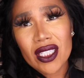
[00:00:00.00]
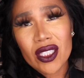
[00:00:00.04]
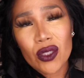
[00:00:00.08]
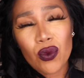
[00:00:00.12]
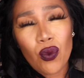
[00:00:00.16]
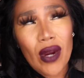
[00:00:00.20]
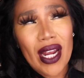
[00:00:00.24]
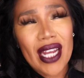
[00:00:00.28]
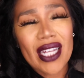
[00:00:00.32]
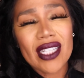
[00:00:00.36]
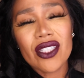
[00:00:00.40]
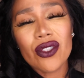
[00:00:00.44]
It's
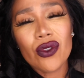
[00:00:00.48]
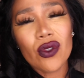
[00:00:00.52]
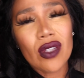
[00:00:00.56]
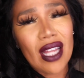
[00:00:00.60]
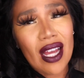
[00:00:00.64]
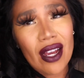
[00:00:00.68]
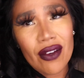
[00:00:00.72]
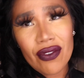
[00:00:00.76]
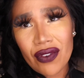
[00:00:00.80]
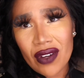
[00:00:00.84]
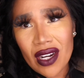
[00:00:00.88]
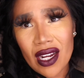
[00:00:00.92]
way too
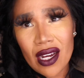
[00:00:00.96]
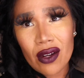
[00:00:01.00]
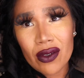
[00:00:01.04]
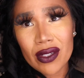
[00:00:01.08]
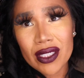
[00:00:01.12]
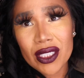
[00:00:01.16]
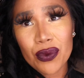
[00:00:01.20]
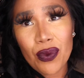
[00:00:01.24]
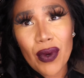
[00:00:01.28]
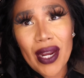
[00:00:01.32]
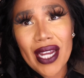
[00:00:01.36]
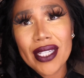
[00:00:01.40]
left now,
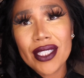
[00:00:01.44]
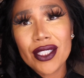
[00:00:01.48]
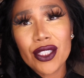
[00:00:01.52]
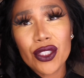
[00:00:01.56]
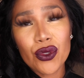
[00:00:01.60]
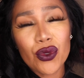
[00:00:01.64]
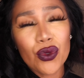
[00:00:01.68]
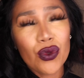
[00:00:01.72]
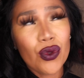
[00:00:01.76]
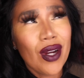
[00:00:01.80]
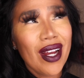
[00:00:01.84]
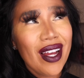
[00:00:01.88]
it's way
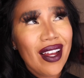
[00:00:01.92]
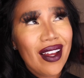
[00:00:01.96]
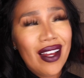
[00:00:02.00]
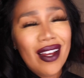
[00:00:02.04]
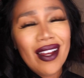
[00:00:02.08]
too